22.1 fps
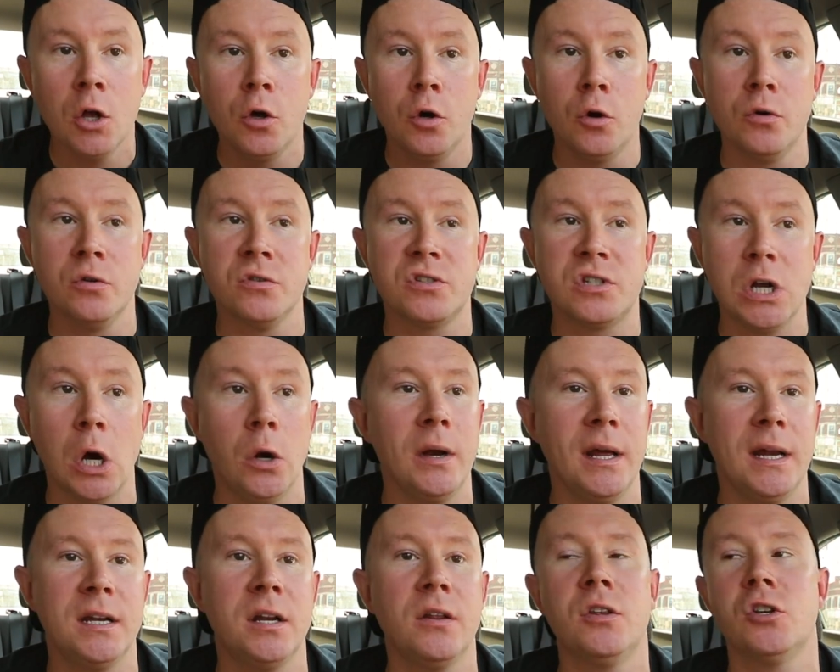who's
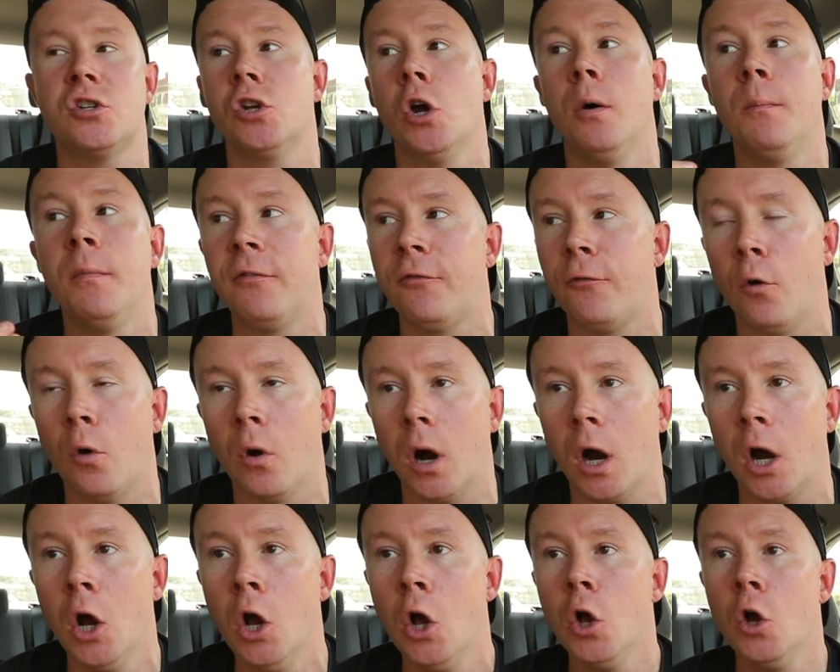donated to the show
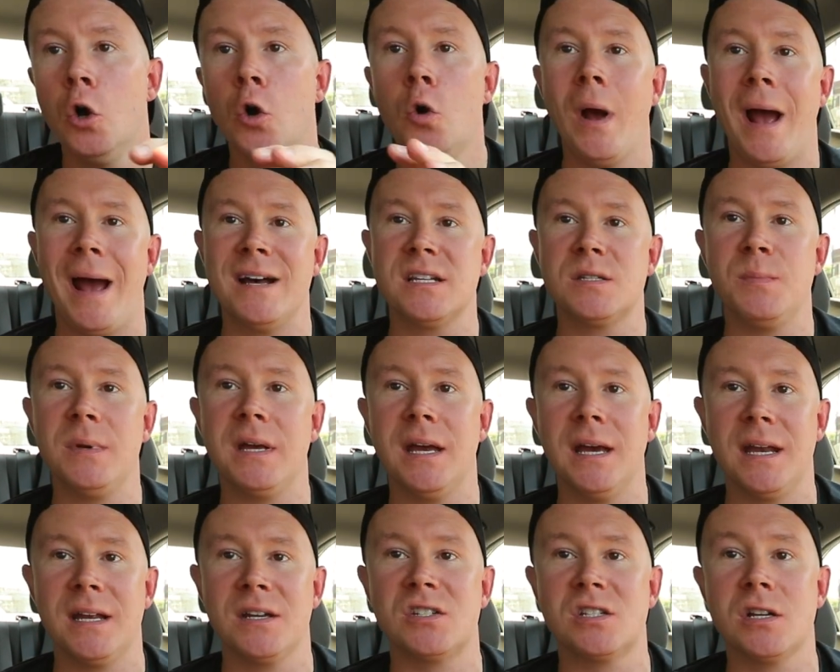before, who has me
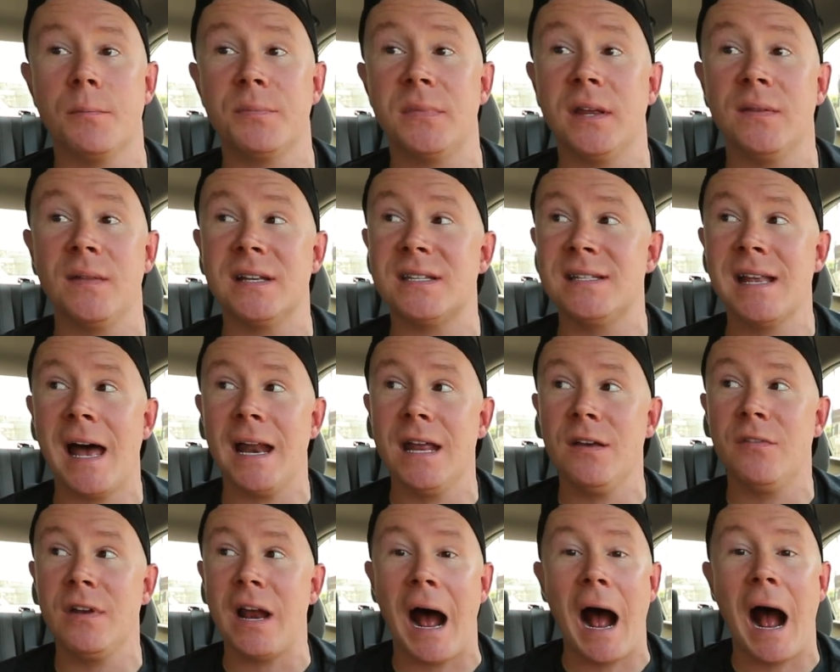getting something that's not
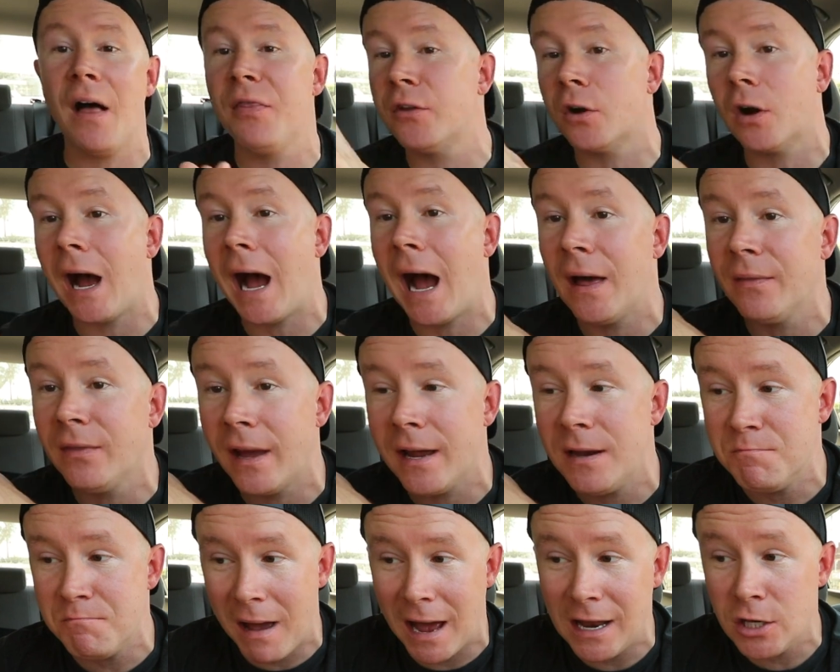even on their
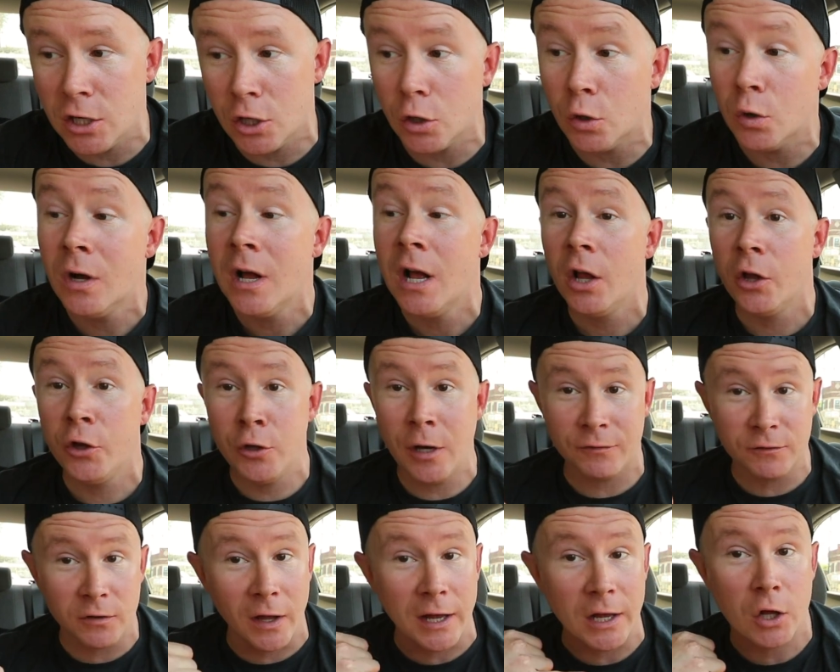online menu. You
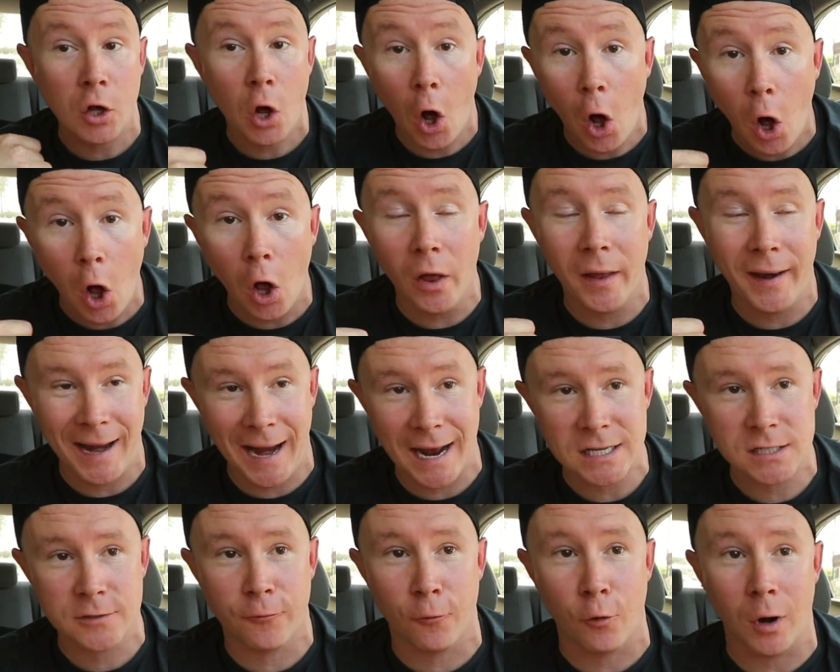have to like call and
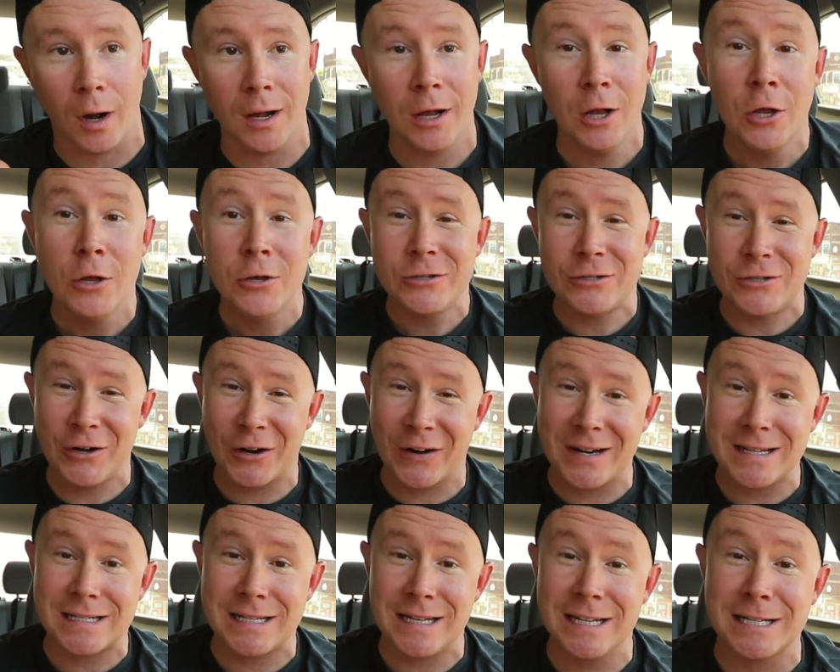ask for it. So you're
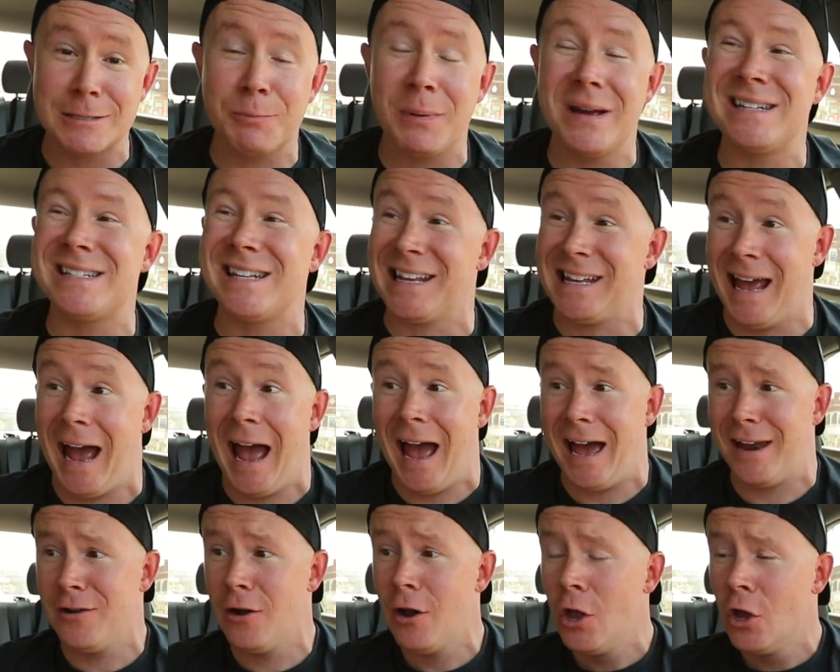gonna see this place
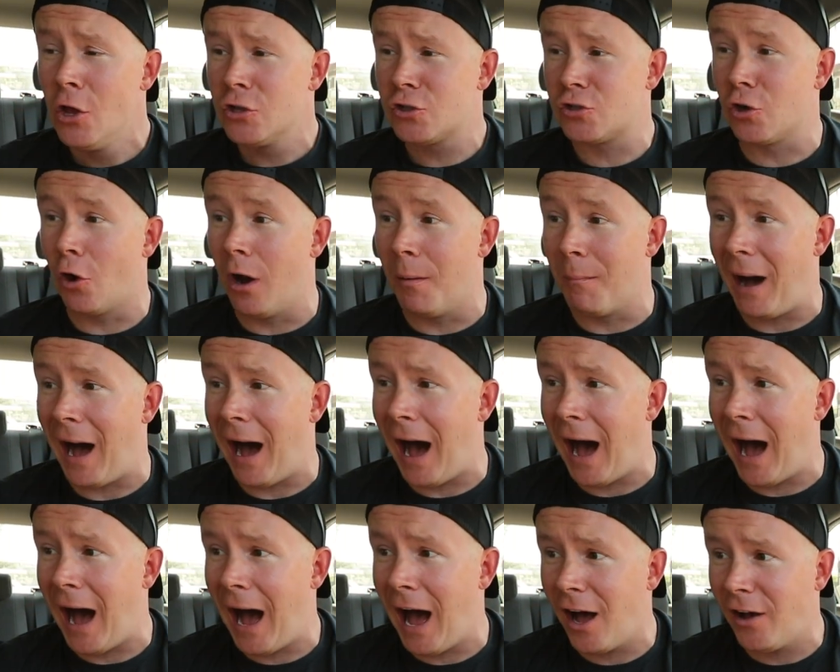again. So I'm
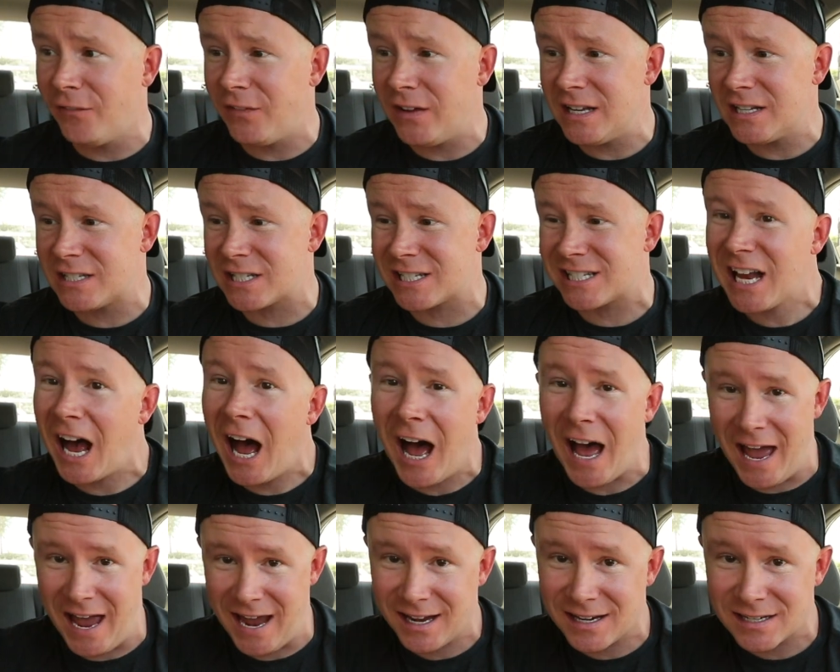obviously
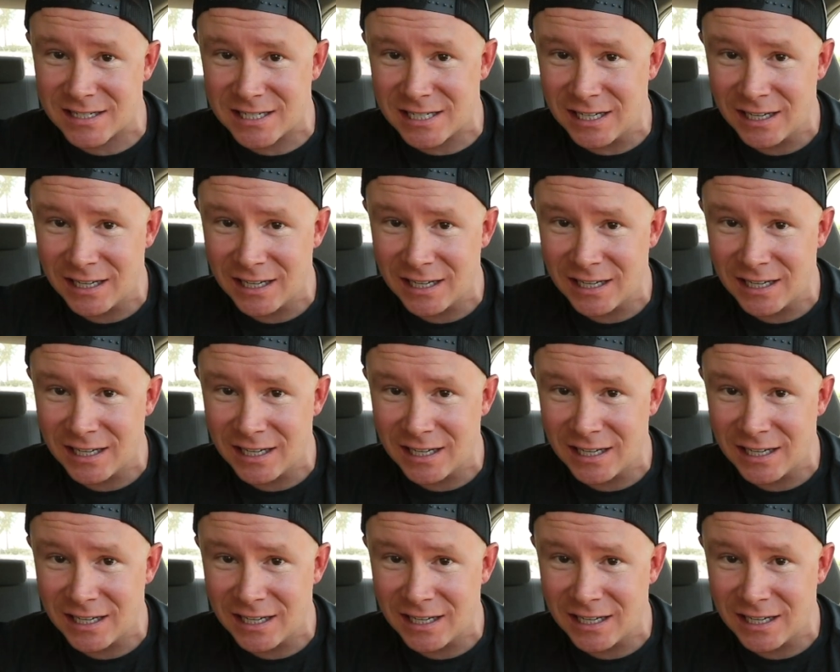psyched.